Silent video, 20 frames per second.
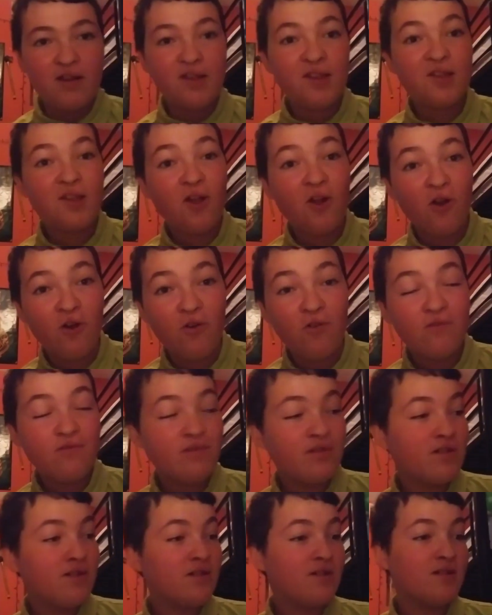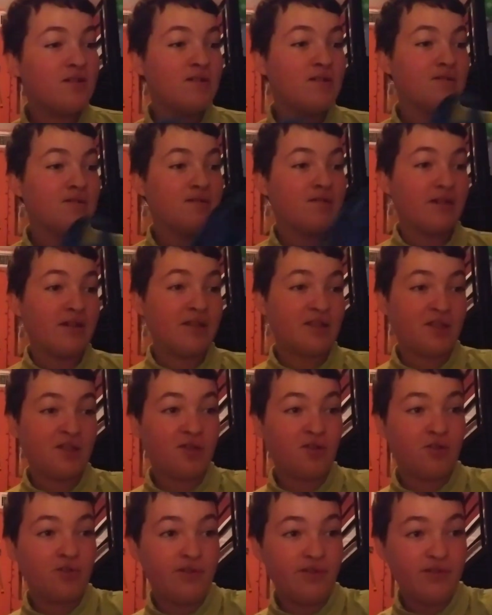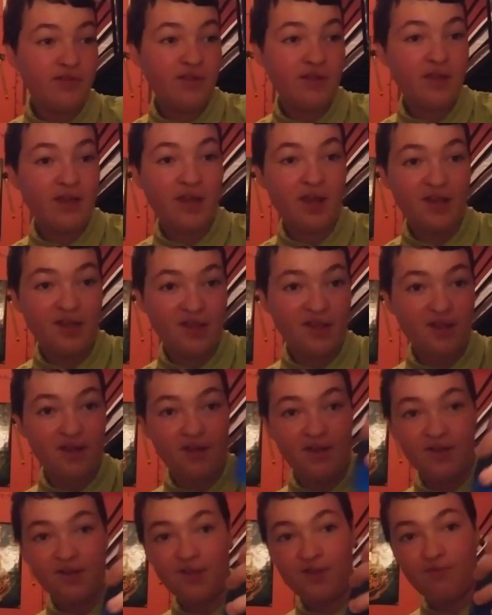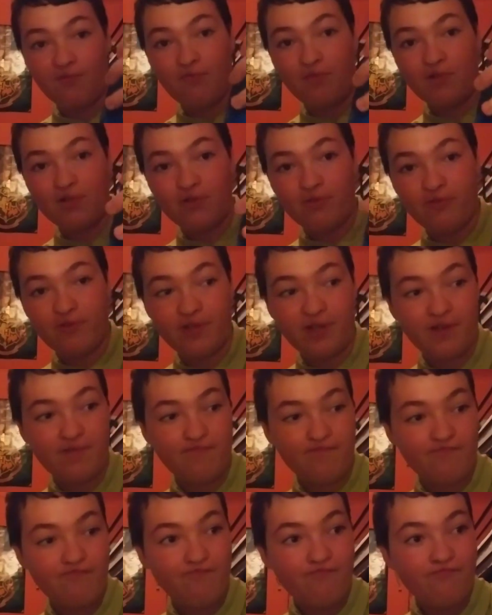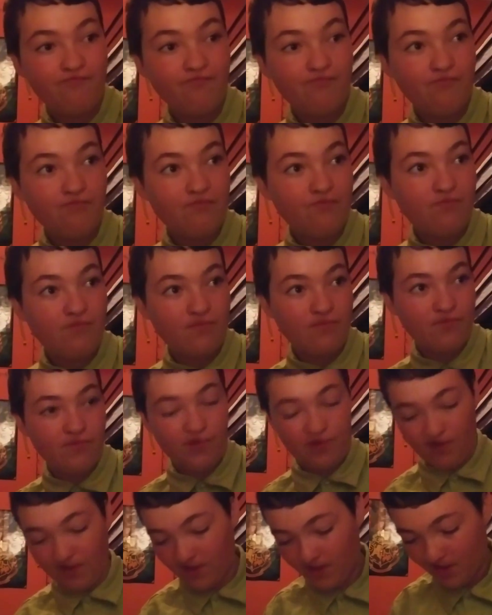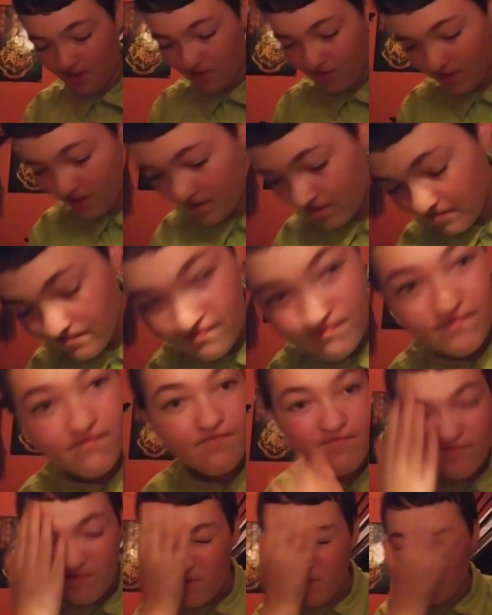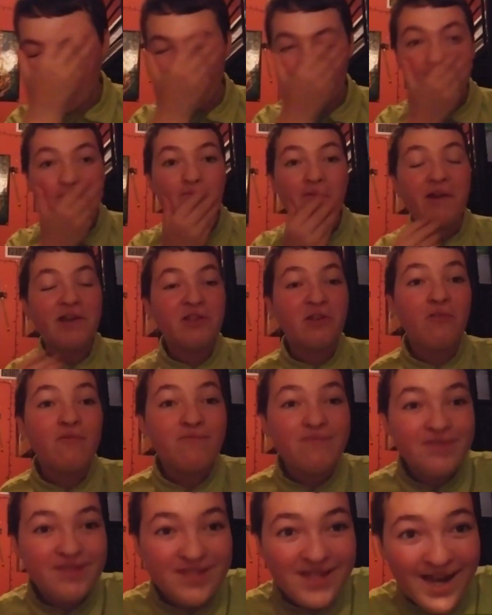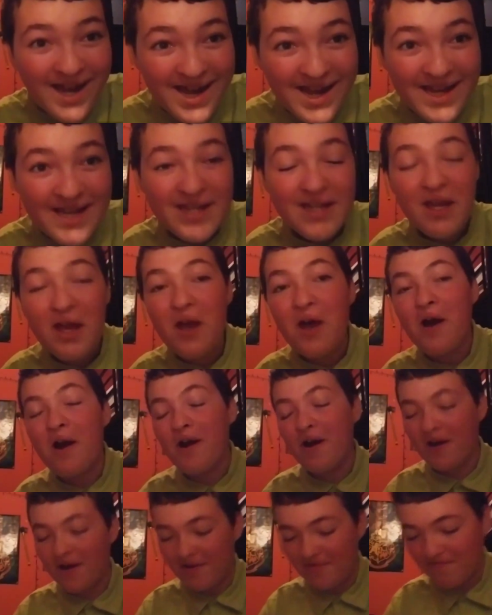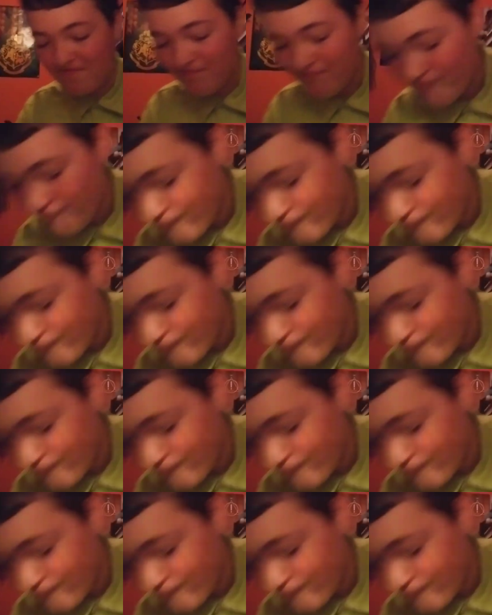So, that's good. It has ice and water in it. Just so that, you know, I don't die. Um,